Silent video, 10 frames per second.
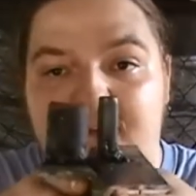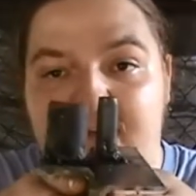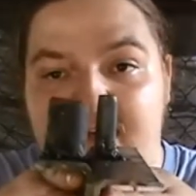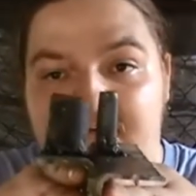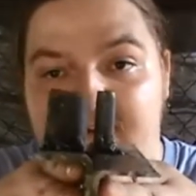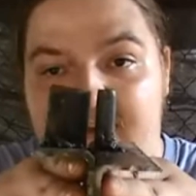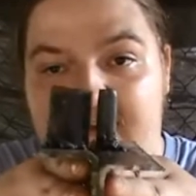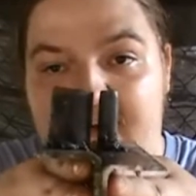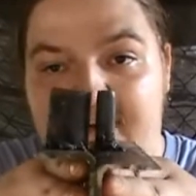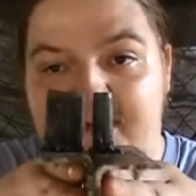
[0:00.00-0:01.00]
get everything
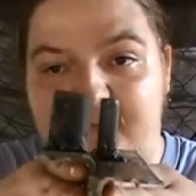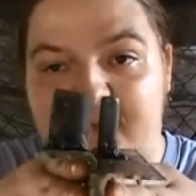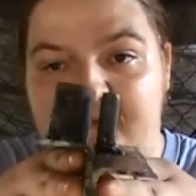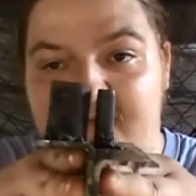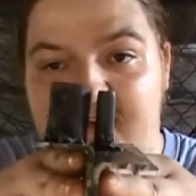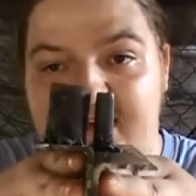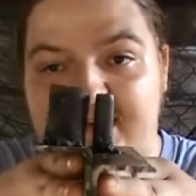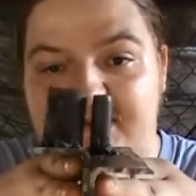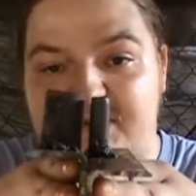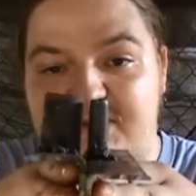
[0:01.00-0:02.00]
lined up in the
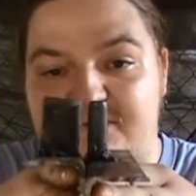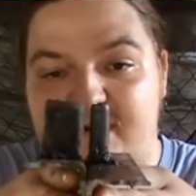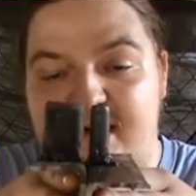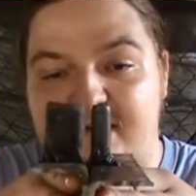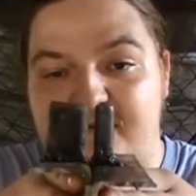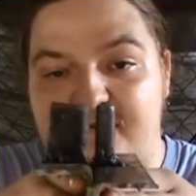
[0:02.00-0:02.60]
vise just right.